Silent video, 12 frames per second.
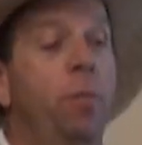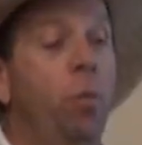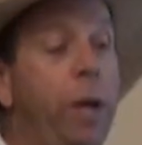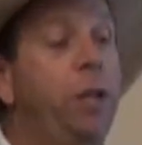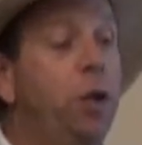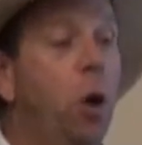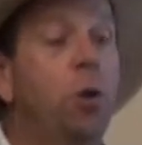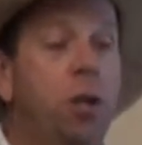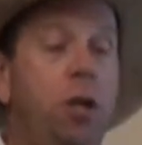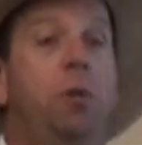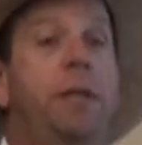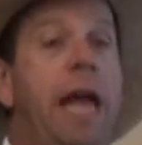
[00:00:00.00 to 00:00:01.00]
We chose
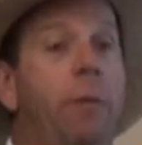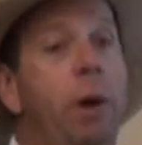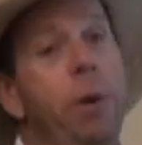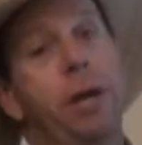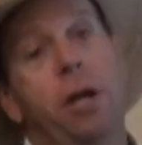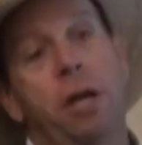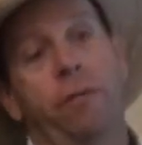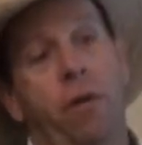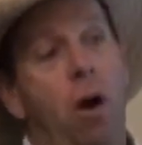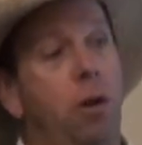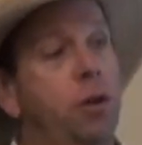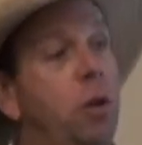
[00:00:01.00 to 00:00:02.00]
to do it that way. We could have
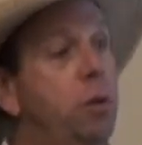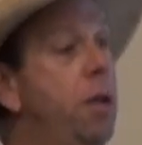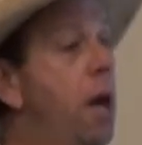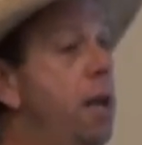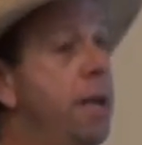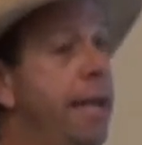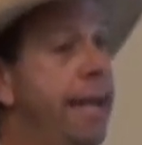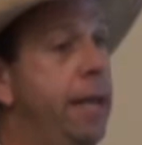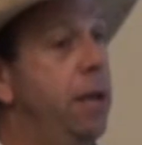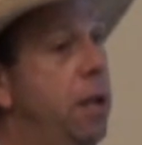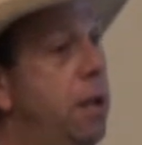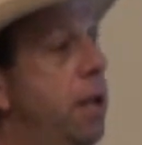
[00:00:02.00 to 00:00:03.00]
also done
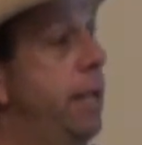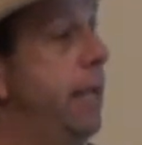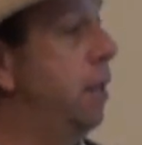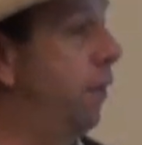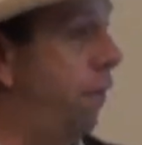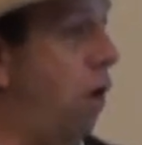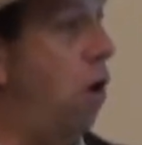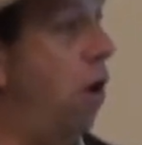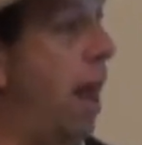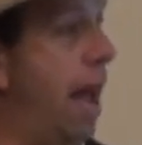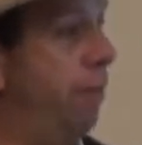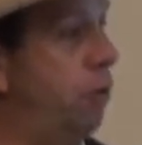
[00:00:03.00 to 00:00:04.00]
it in the
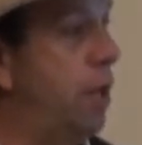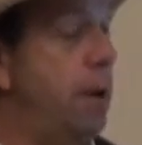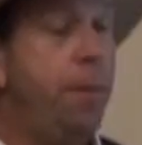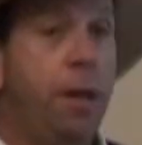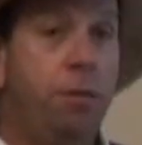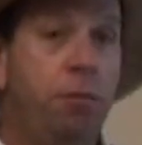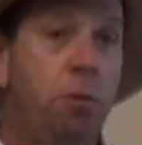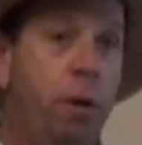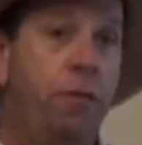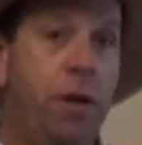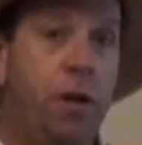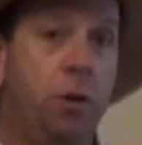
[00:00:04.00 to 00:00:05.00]
fall after they'd been through.
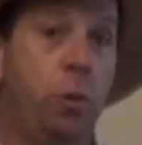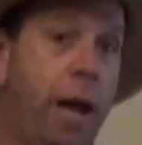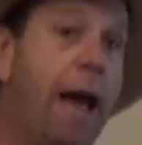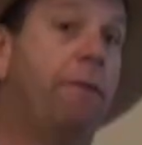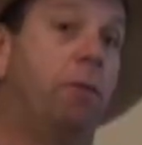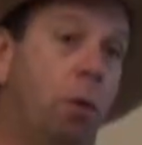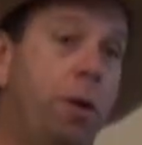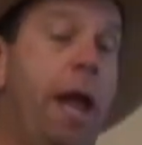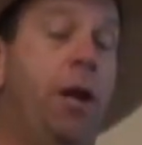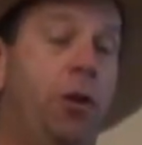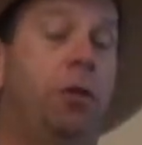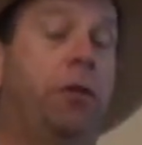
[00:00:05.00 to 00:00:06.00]
We have a
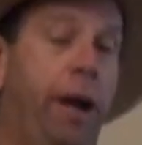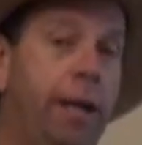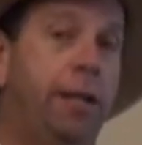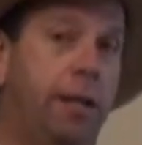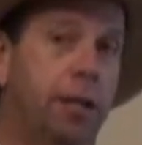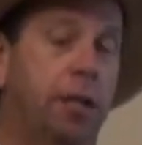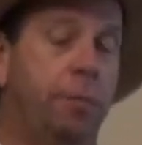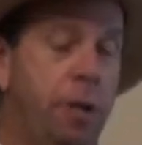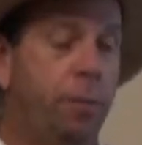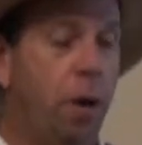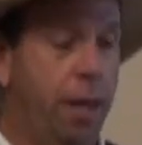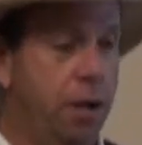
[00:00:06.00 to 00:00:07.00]
rotational grazing system,
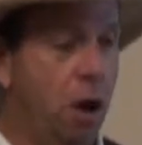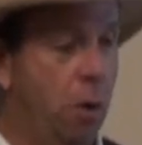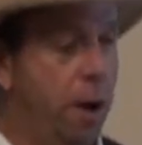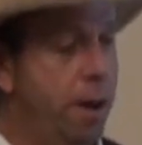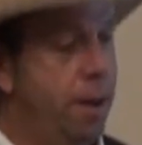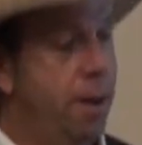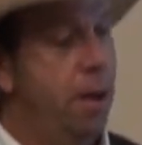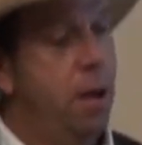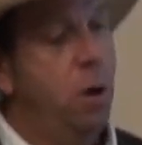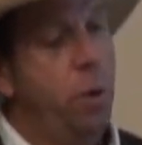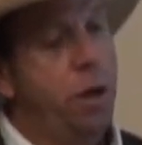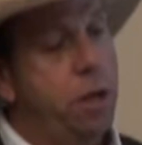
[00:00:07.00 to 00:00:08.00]
you probably know, and
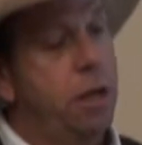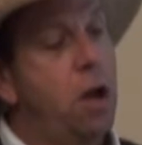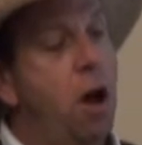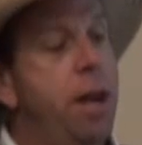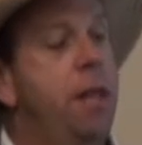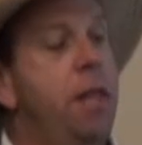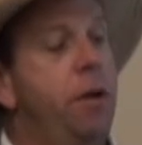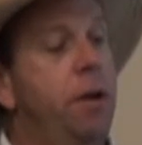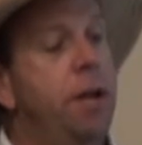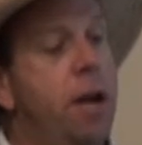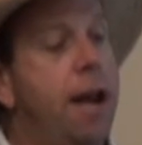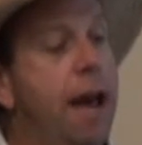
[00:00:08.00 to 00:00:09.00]
we could have gone in there
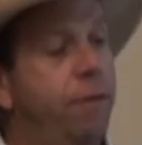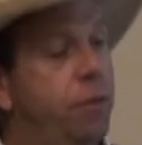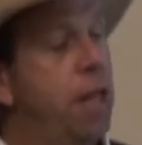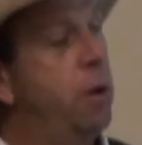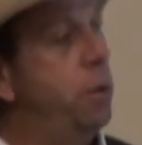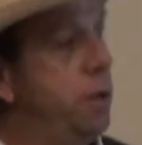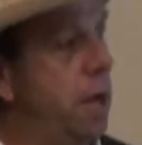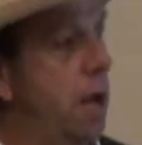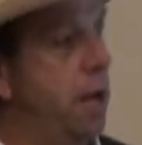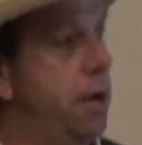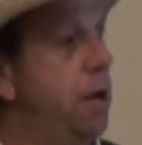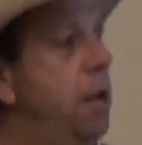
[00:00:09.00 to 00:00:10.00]
and done it after they were
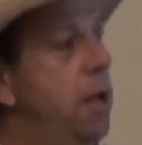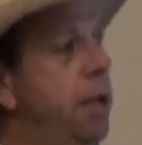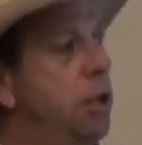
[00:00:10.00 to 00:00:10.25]
done.